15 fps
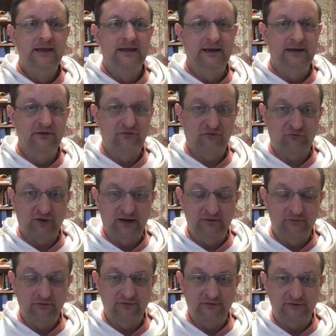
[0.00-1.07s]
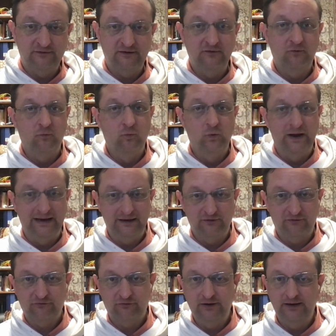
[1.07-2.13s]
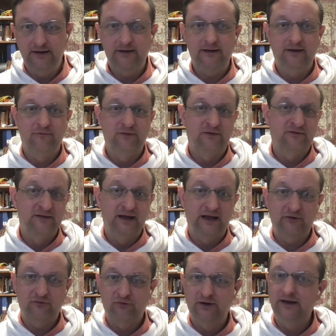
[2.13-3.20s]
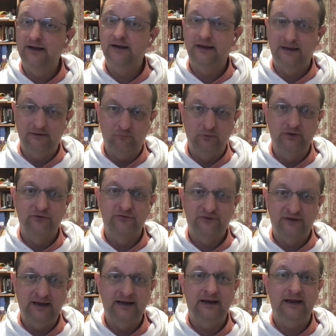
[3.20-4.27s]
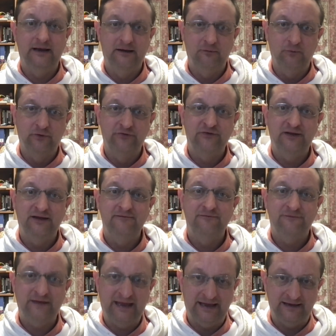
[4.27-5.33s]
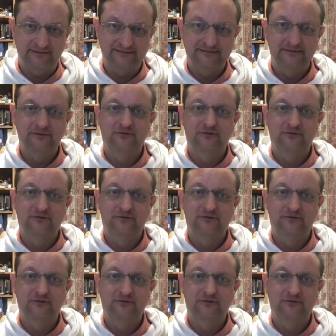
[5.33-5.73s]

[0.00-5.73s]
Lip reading: It is stain resistant when it's treated. If it's not treated, it will stain, and it will stain fast.